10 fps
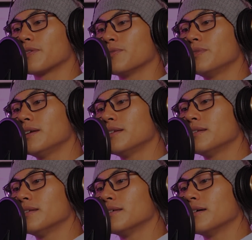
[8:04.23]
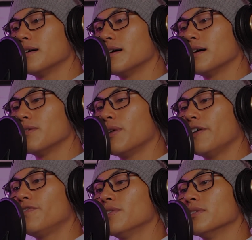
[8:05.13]
who
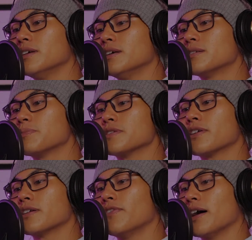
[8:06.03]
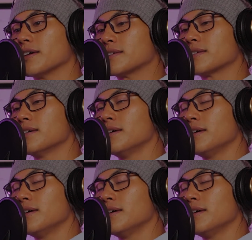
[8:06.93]
I feel need specific advice